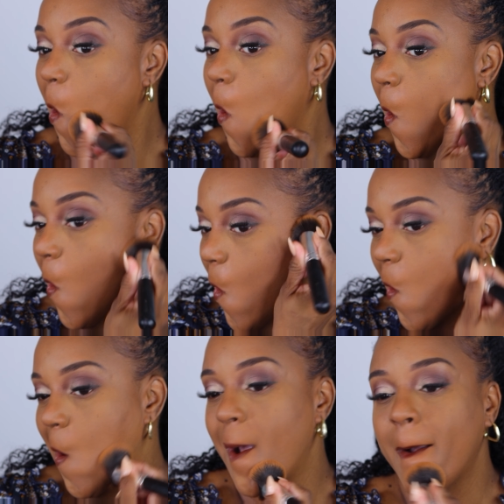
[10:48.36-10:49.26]

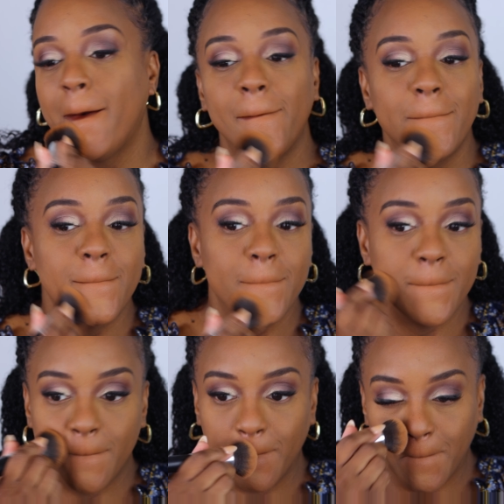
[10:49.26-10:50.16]

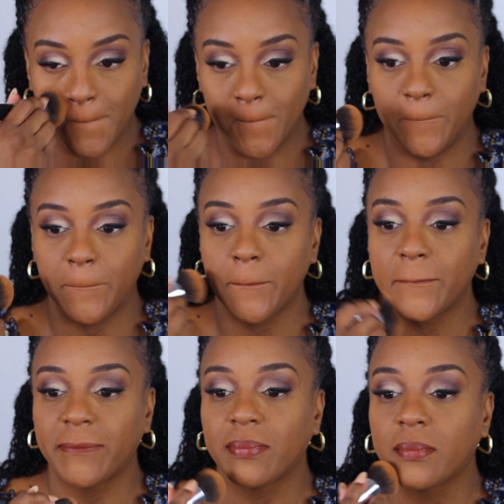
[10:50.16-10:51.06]

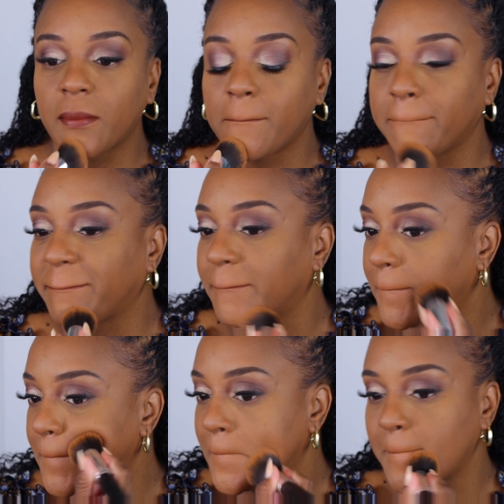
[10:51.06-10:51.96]

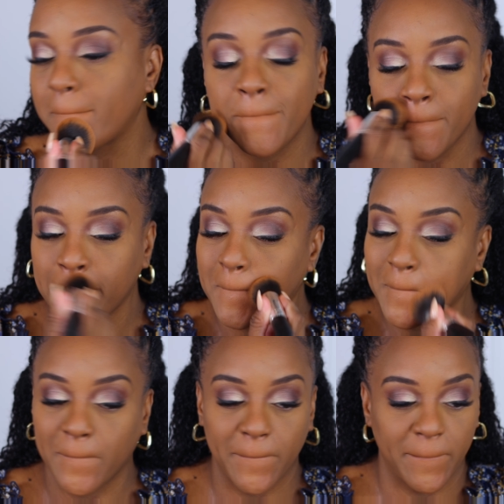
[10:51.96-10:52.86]

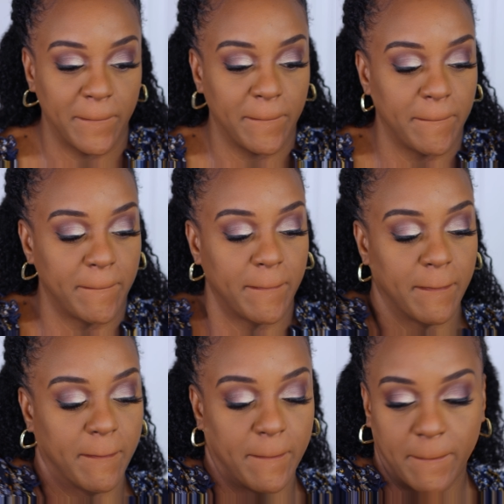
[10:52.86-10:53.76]

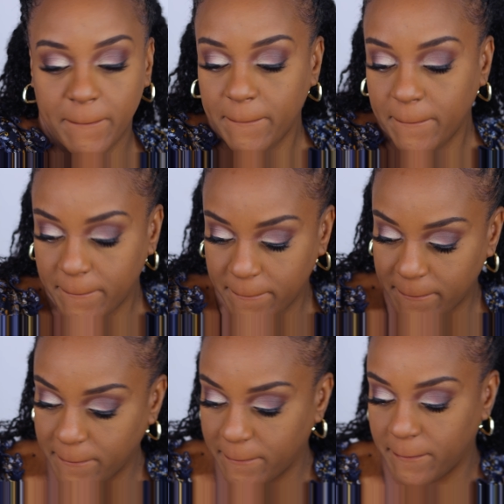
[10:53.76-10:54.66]

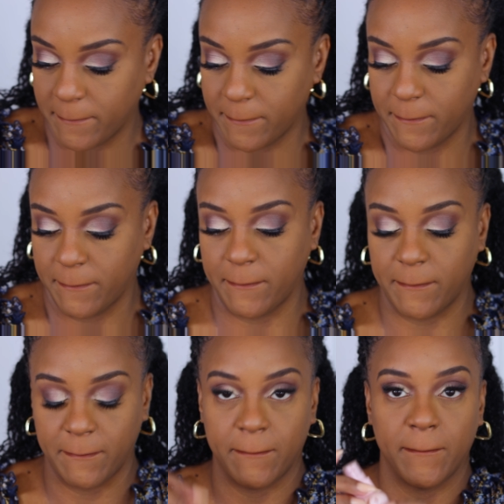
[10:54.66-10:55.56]

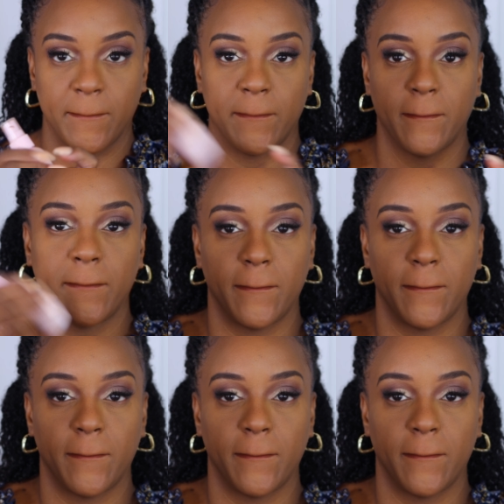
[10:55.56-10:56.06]
Nobody speaks.